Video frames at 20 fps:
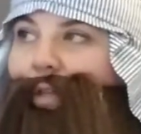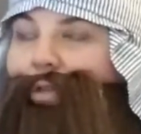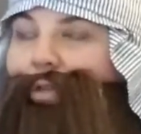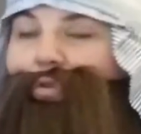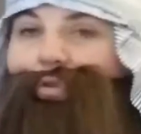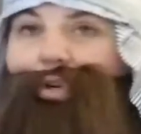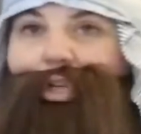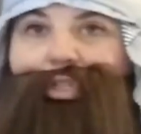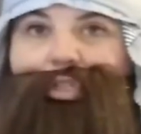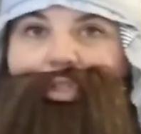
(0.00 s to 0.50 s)

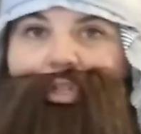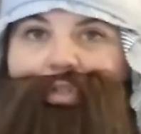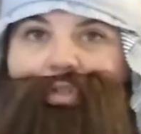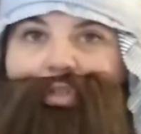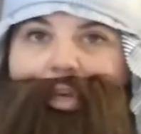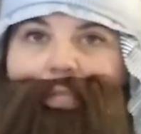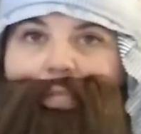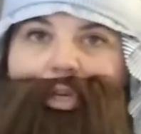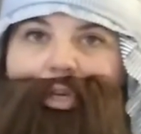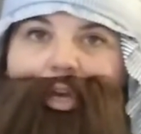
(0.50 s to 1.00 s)
all these
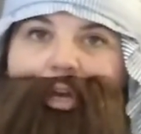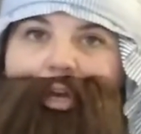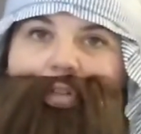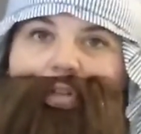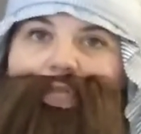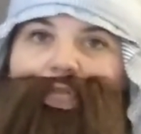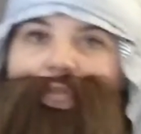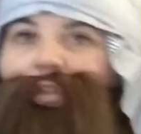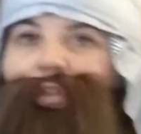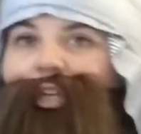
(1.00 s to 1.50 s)
Christians, they
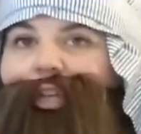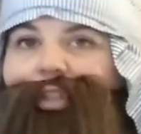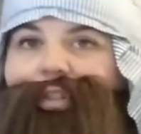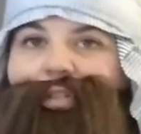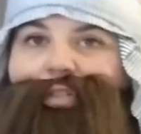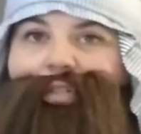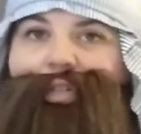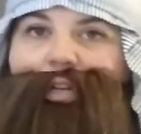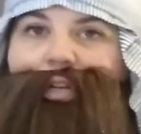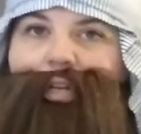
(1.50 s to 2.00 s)
began to
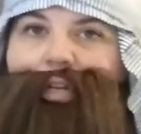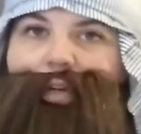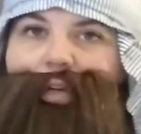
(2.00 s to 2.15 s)
flee the